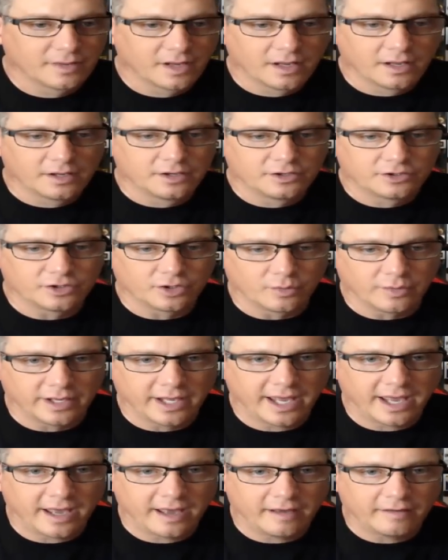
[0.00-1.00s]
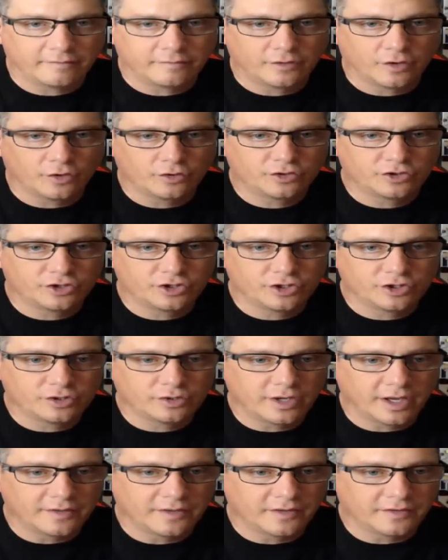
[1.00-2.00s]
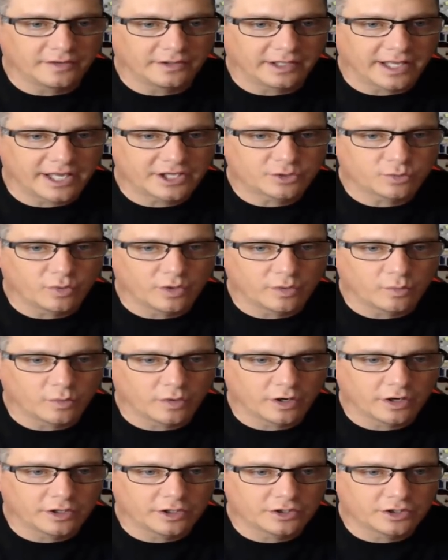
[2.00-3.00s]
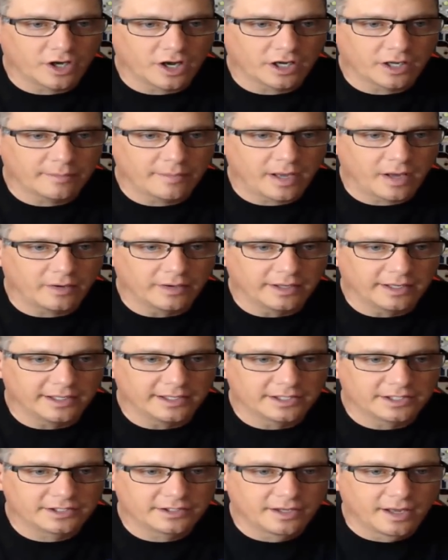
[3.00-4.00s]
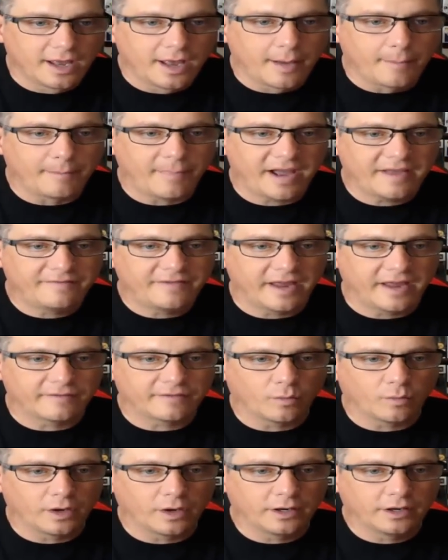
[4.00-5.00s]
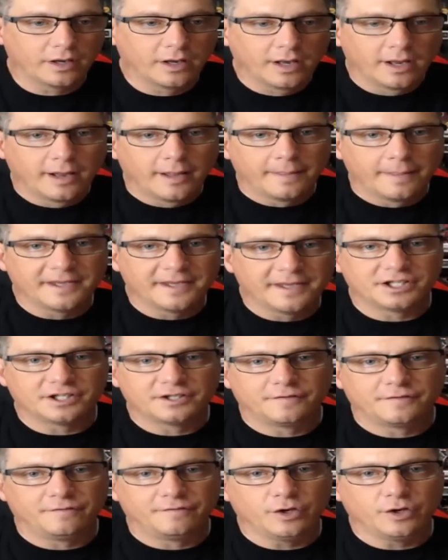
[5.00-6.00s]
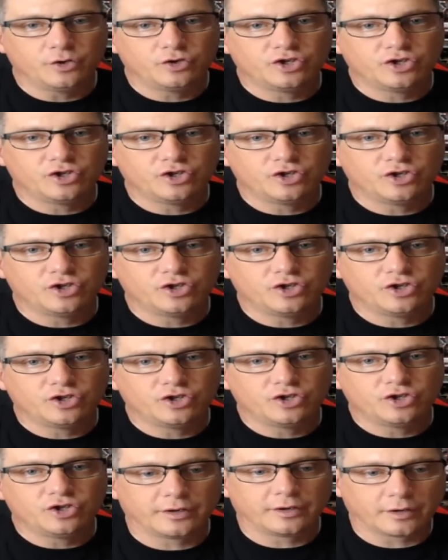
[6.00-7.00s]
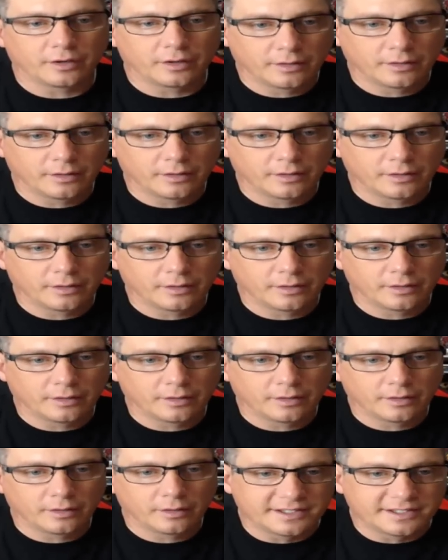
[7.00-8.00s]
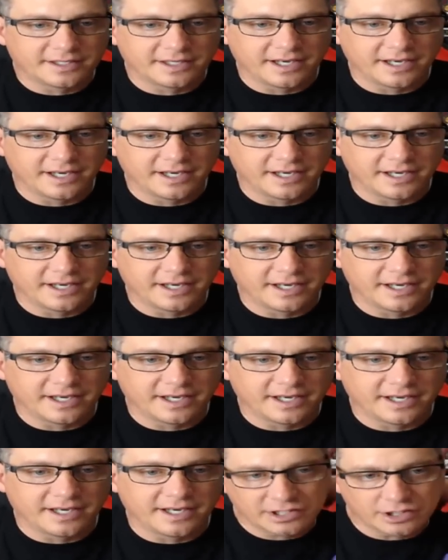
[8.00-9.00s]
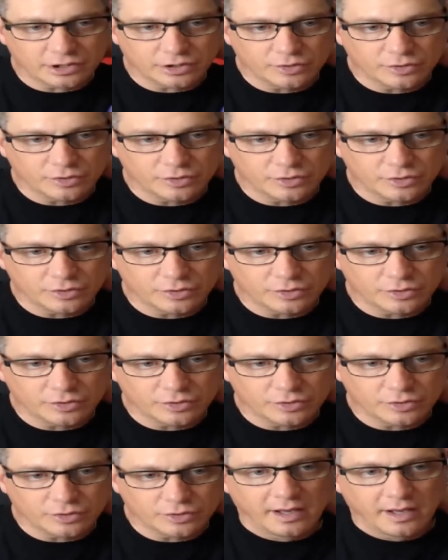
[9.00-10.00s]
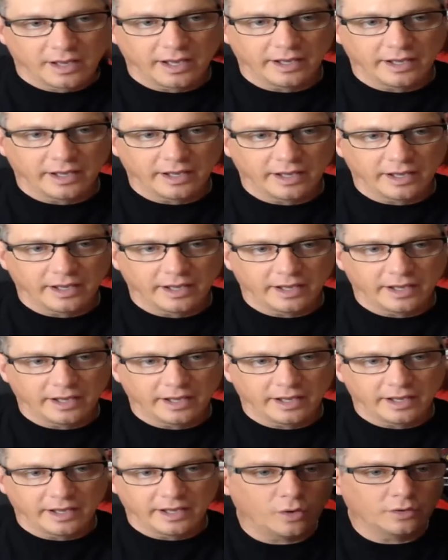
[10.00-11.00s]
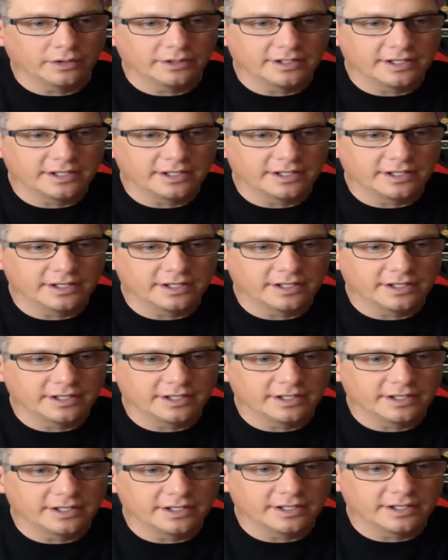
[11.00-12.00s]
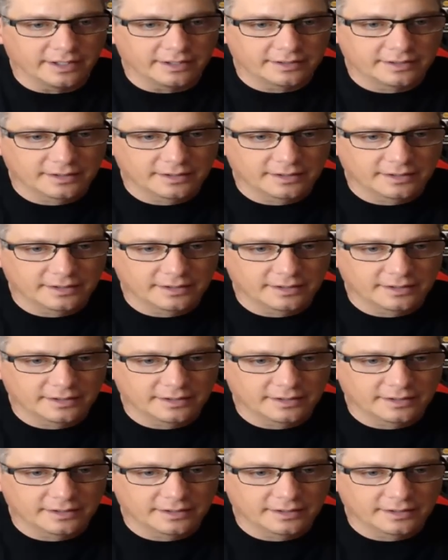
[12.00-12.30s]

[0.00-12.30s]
So we have those two, and then the last one we're going to talk about is my favorite one. This is Fugitive Predator. This is an FYE exclusive, and holy moly does this guy look great.